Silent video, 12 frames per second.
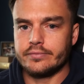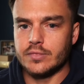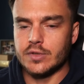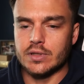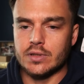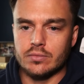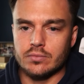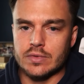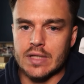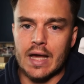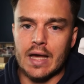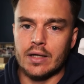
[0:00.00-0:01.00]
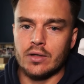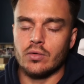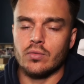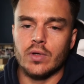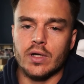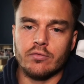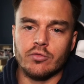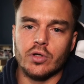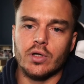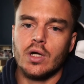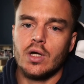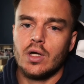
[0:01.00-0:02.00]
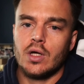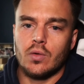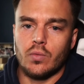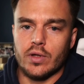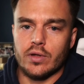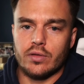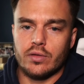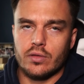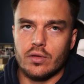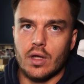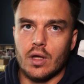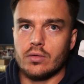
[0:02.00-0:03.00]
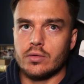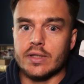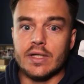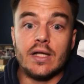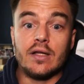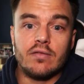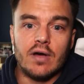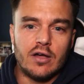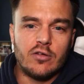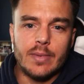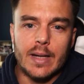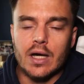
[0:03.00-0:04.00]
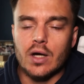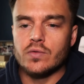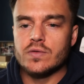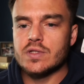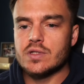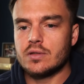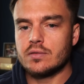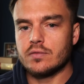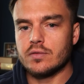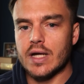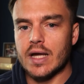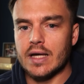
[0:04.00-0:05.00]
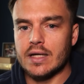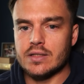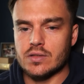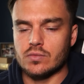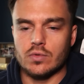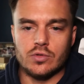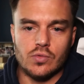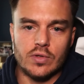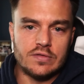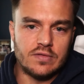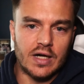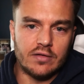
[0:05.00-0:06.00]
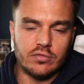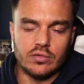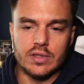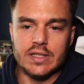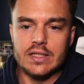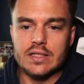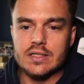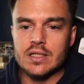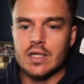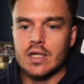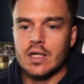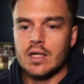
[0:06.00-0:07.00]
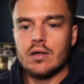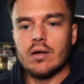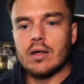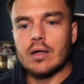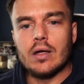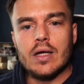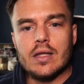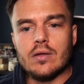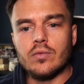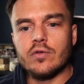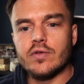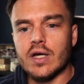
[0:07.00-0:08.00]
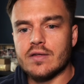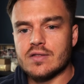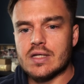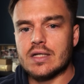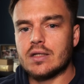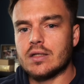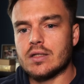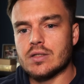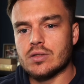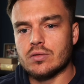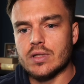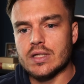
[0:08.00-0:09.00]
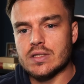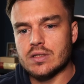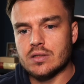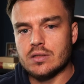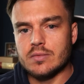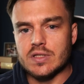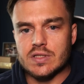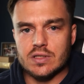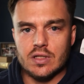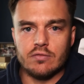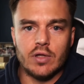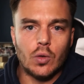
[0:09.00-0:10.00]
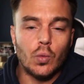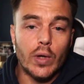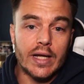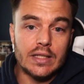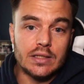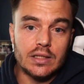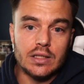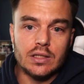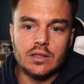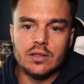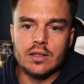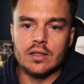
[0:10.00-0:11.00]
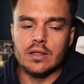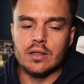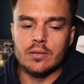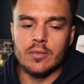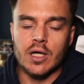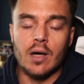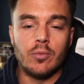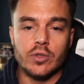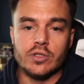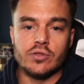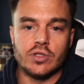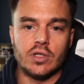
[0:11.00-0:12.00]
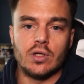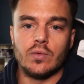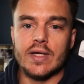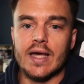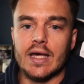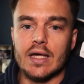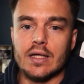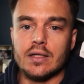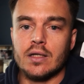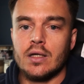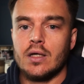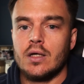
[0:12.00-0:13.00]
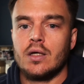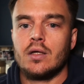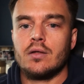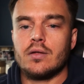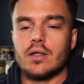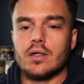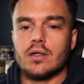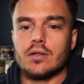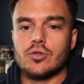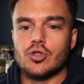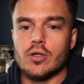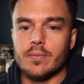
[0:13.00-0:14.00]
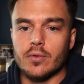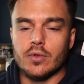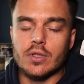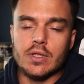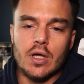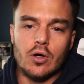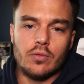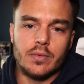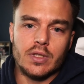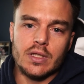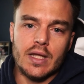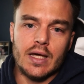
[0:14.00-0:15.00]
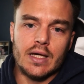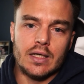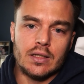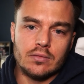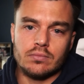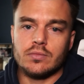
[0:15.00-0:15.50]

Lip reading: 9 or whatever with 185 pounds for guys and 125 for ladies. And then we've got cycling. So that's going to be stuff like Randy. A couple years ago, we had the chipper in the open that had,